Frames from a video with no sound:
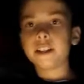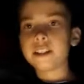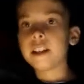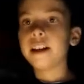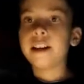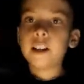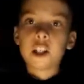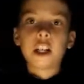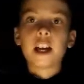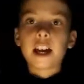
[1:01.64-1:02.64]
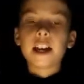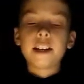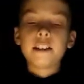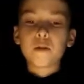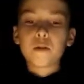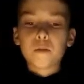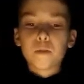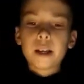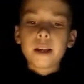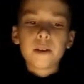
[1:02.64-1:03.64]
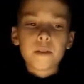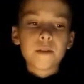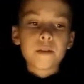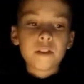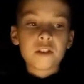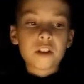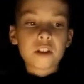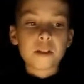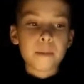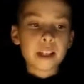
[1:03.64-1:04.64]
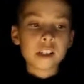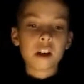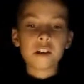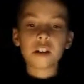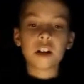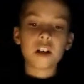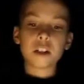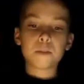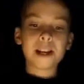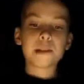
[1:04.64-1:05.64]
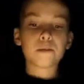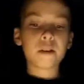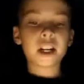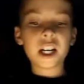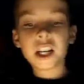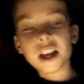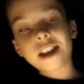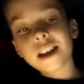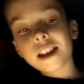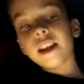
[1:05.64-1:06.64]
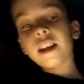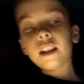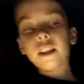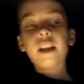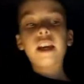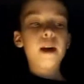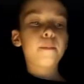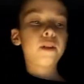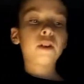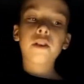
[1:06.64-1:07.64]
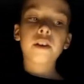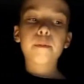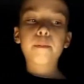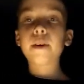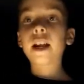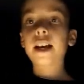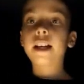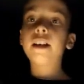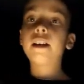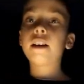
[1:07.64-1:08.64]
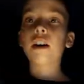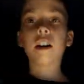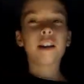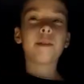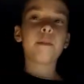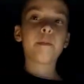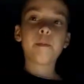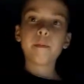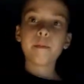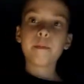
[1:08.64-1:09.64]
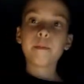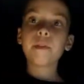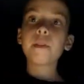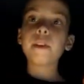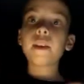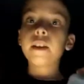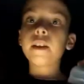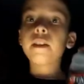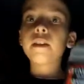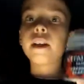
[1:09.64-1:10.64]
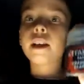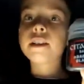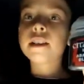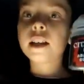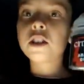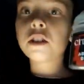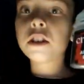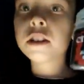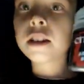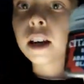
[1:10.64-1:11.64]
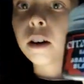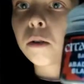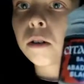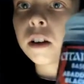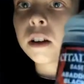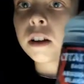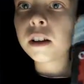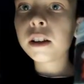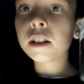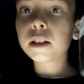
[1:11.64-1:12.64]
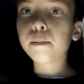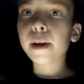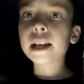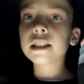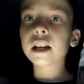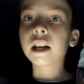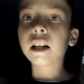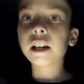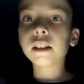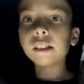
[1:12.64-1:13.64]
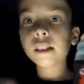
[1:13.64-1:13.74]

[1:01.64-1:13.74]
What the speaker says: stage, and we chose to base coat our Space Marine in the Abaddon black colour. This, as you can tell, it's base colour.